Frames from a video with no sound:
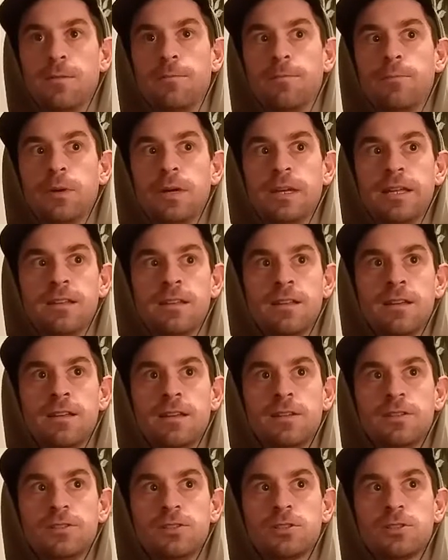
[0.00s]
but
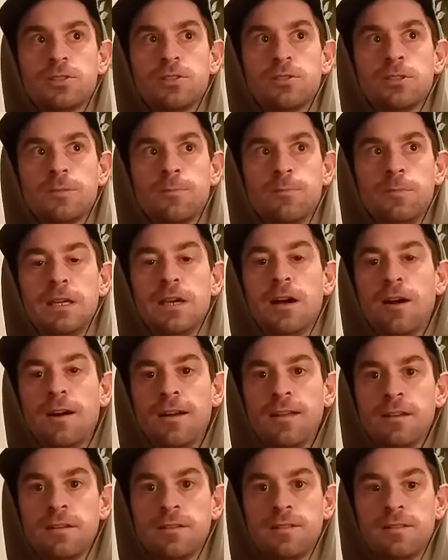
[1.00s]
just look
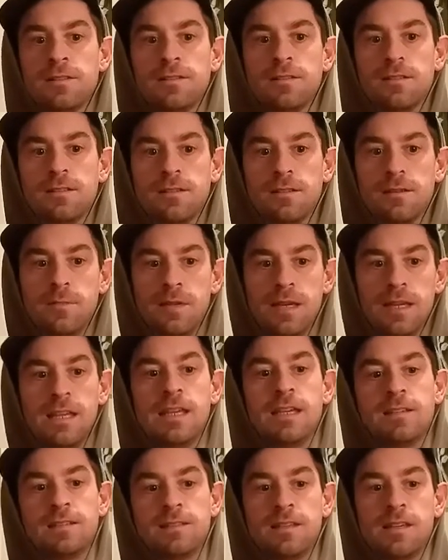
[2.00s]
beyond
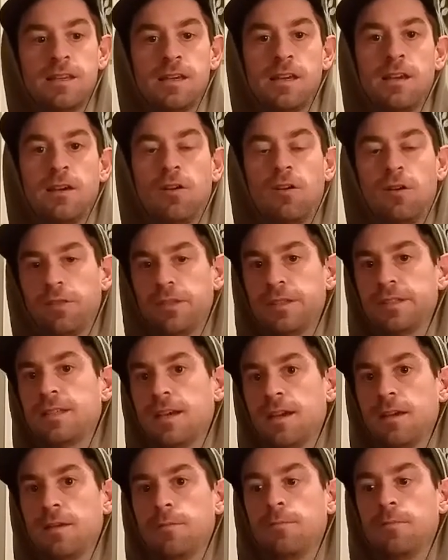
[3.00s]
immediacy all the
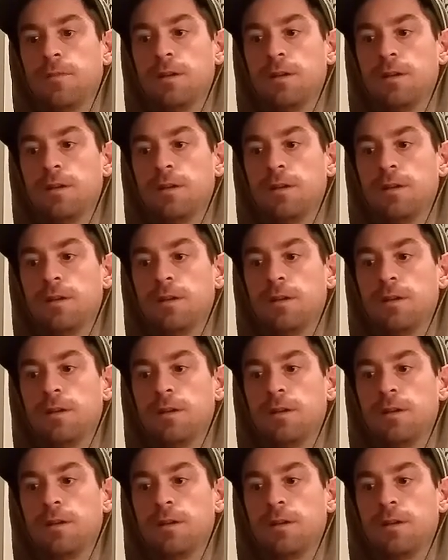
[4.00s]
time.